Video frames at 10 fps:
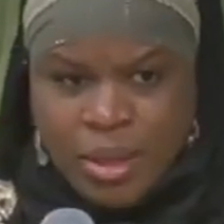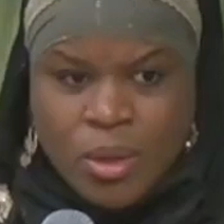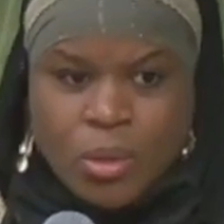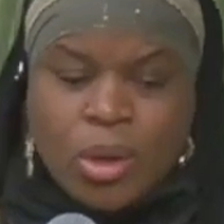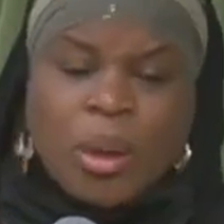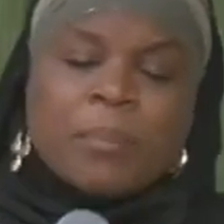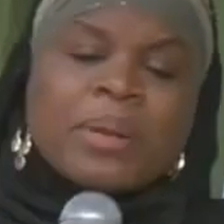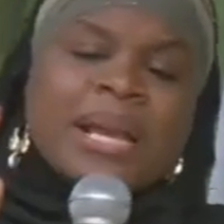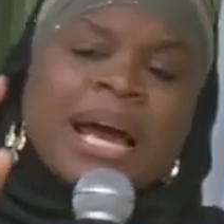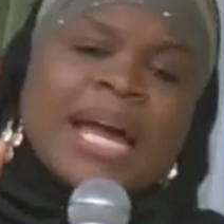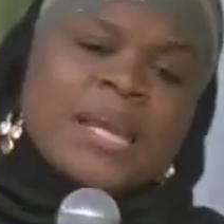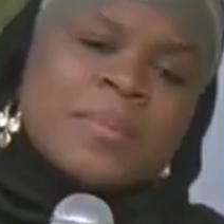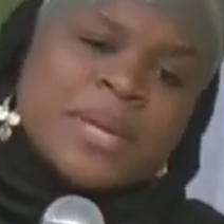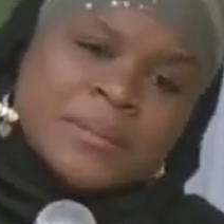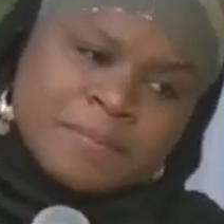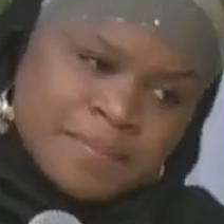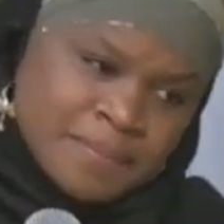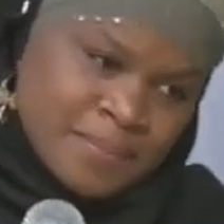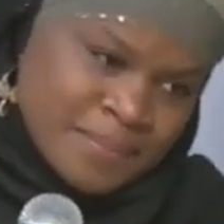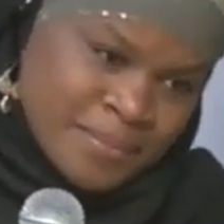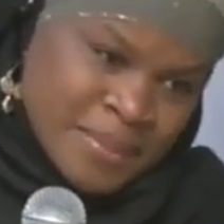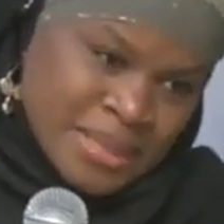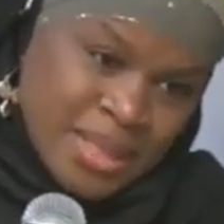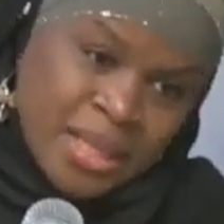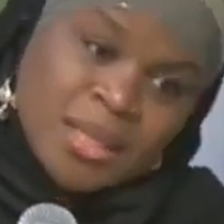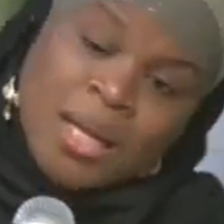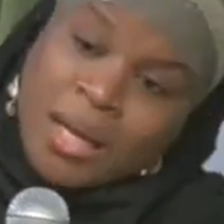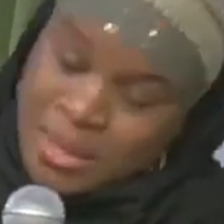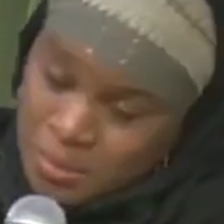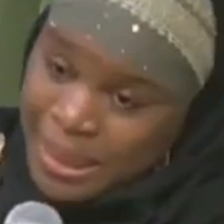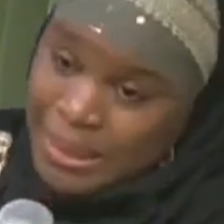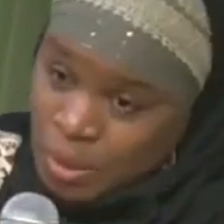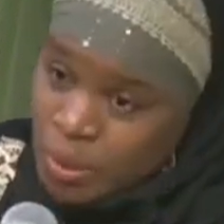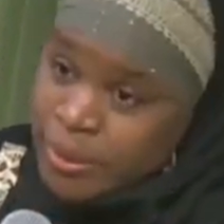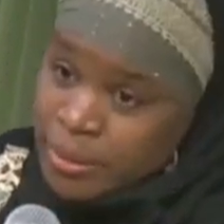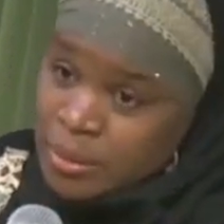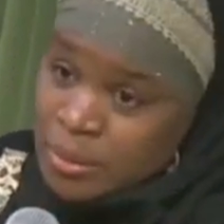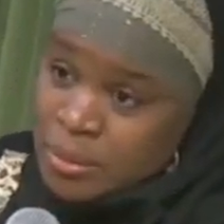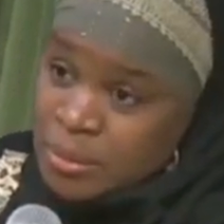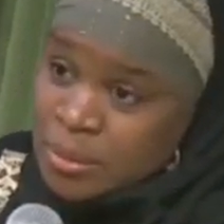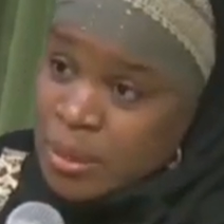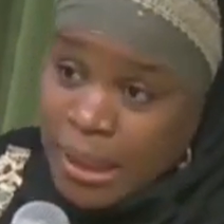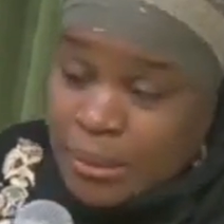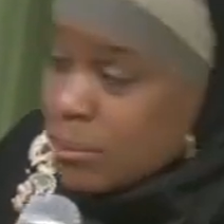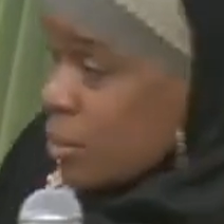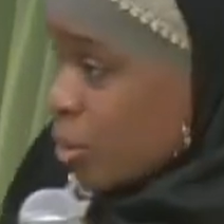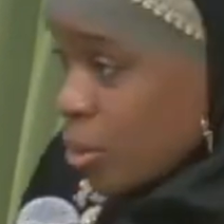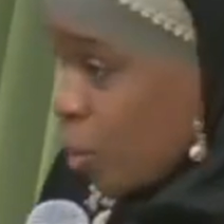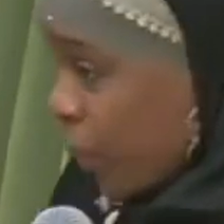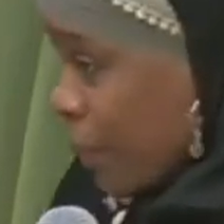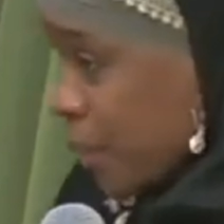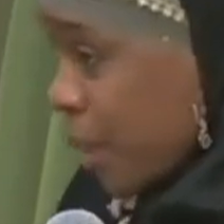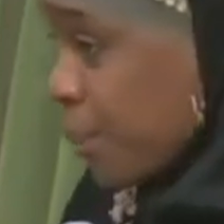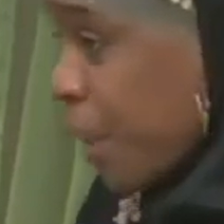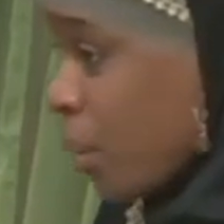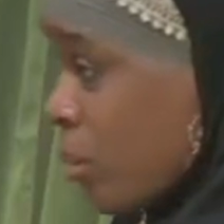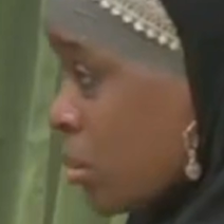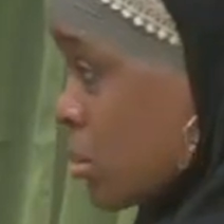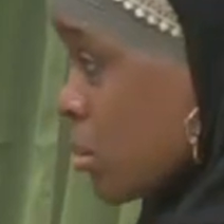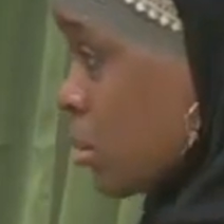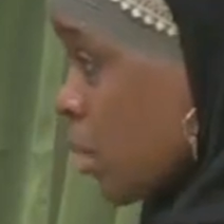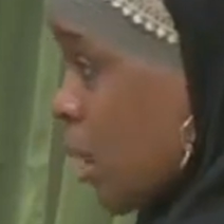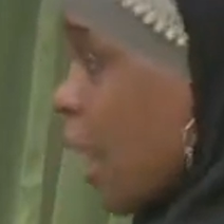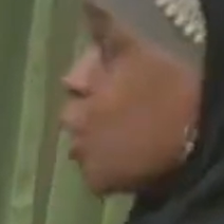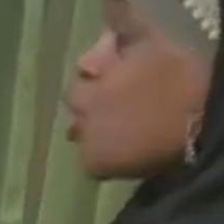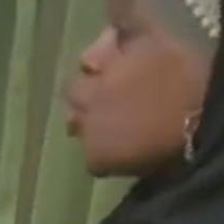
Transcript: wa Rabbil Alameen. That Allah is my Lord. And you know, you probably don't know. Allah is